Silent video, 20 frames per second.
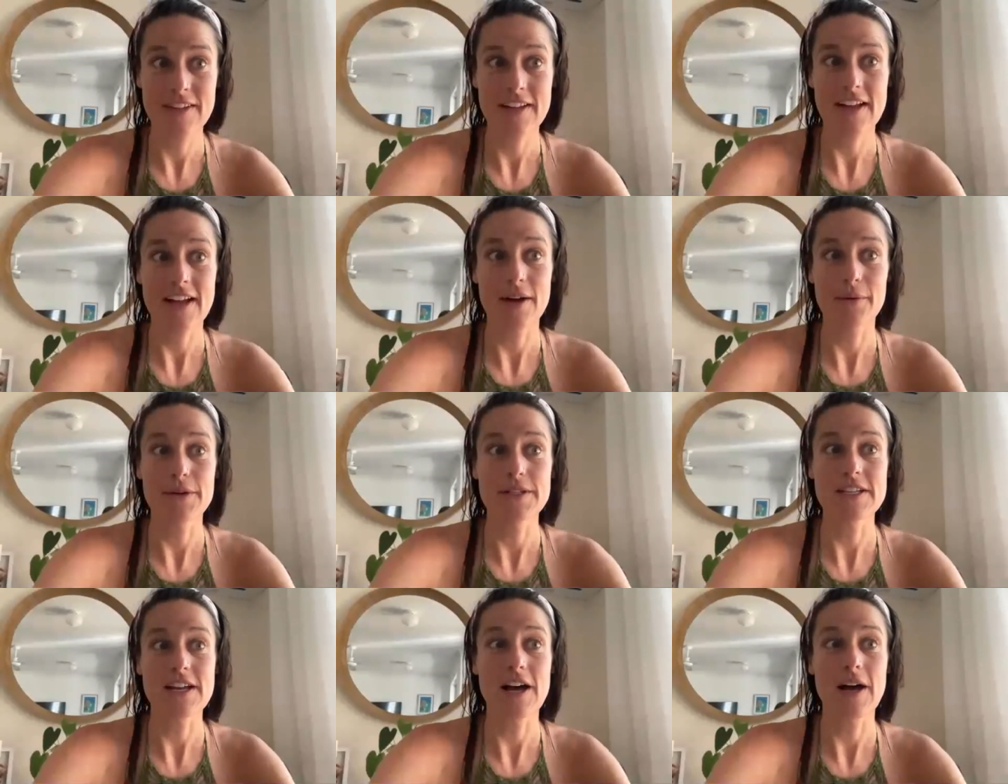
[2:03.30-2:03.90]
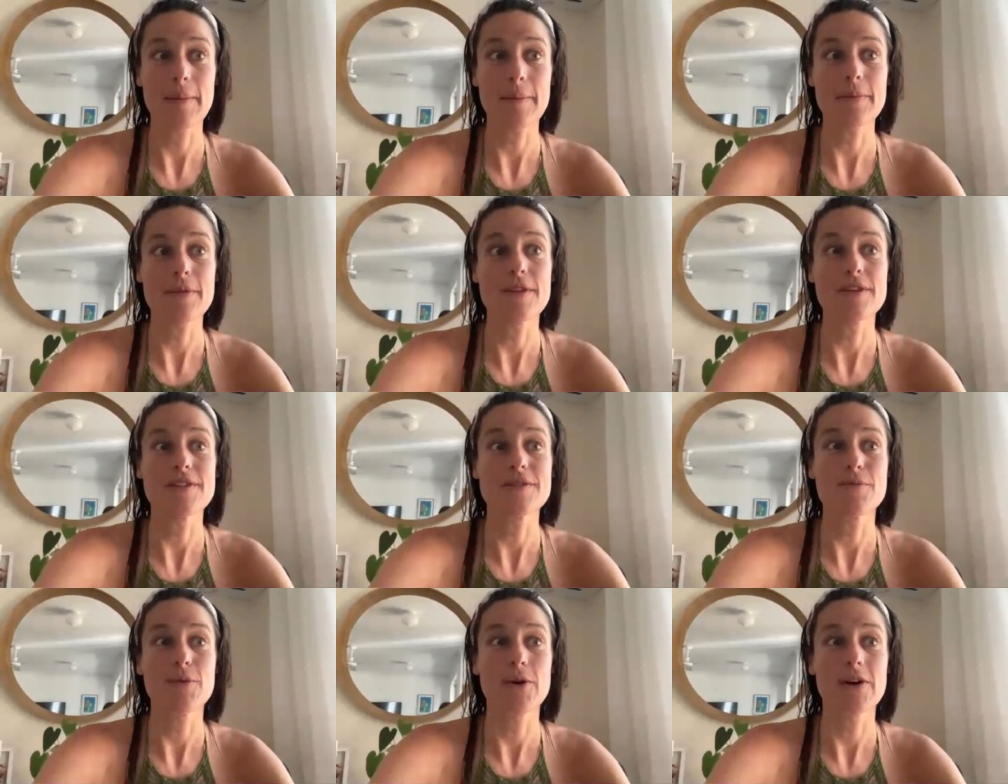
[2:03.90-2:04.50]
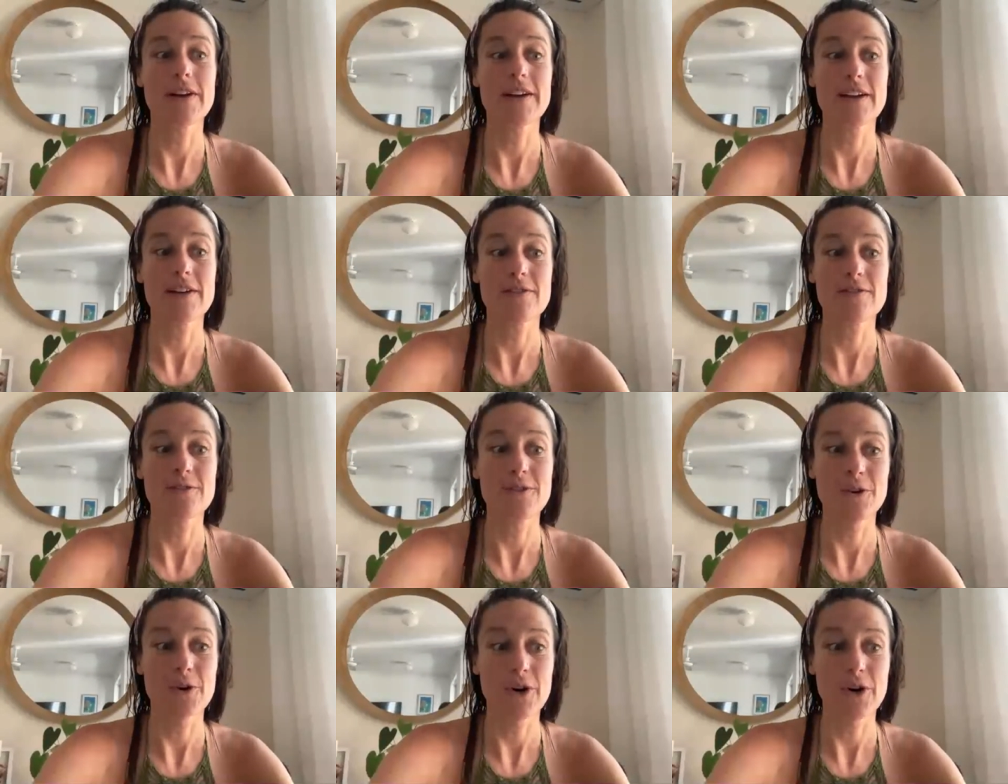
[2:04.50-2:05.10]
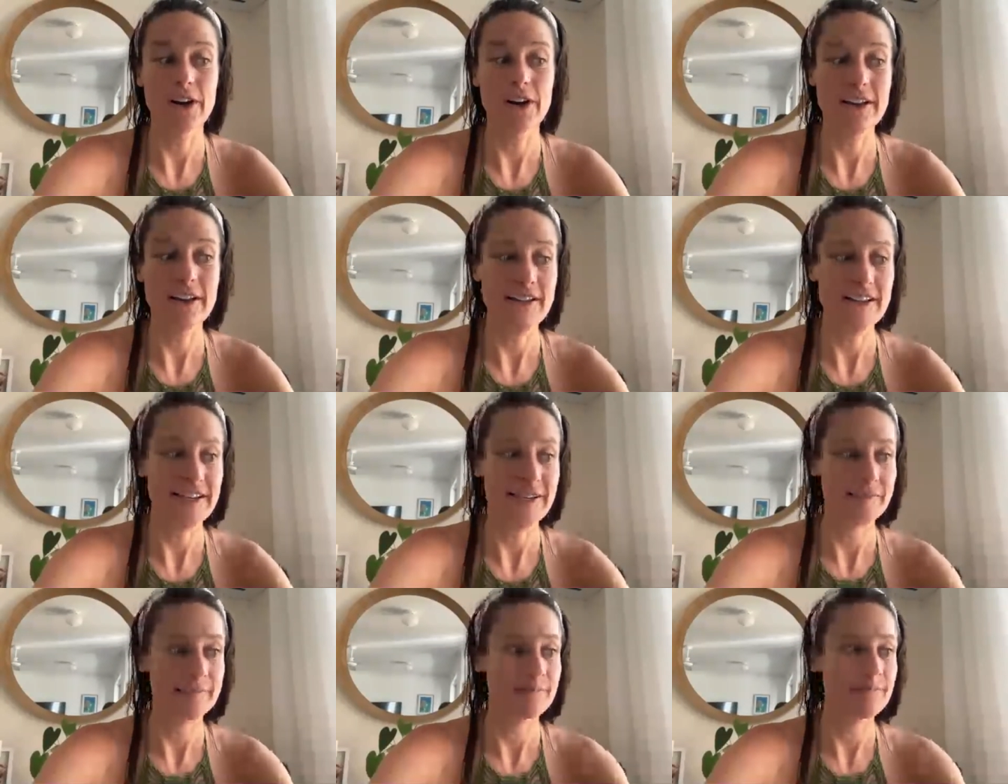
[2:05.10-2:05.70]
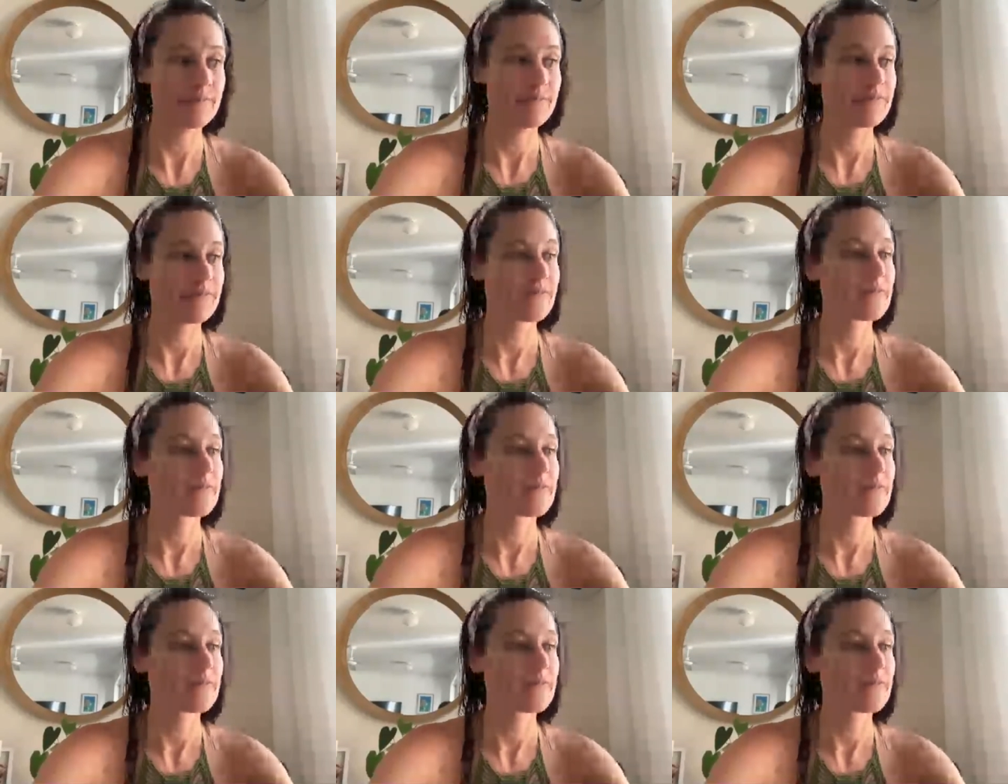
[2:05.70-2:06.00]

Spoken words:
I was up this morning at 4 a.m.